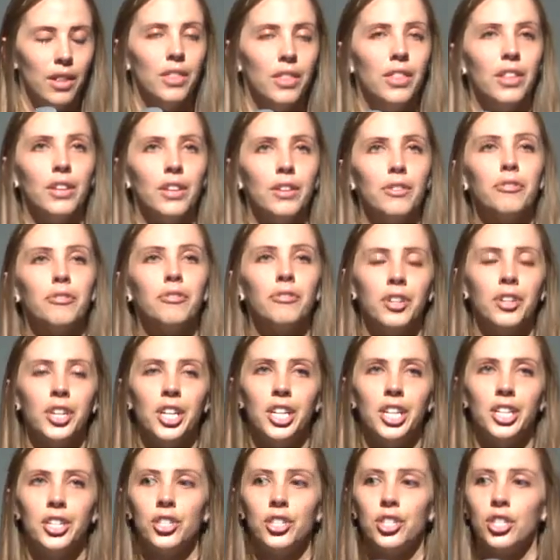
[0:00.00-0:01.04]
The
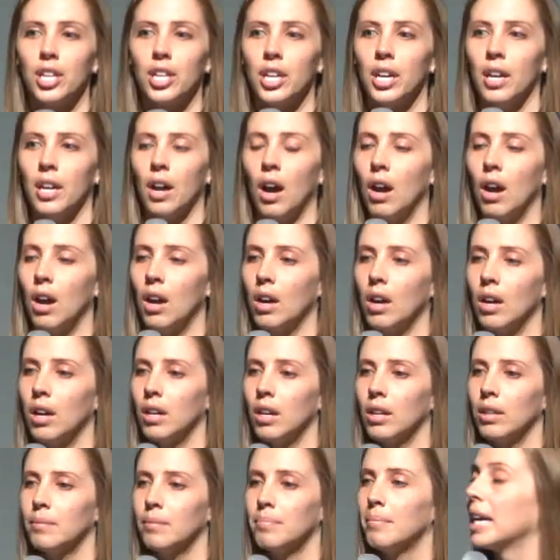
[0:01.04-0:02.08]
footage that
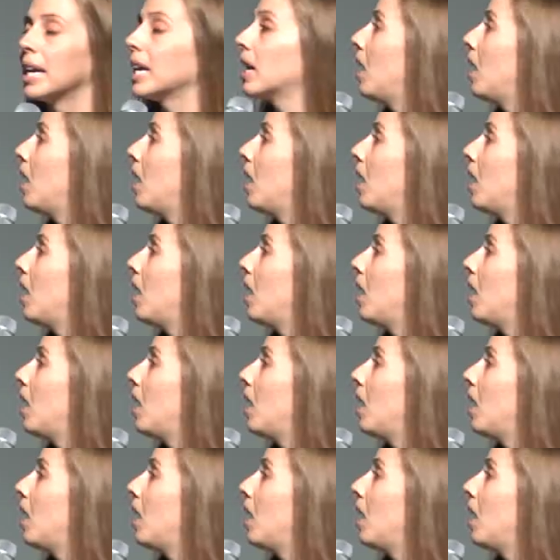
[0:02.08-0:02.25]
my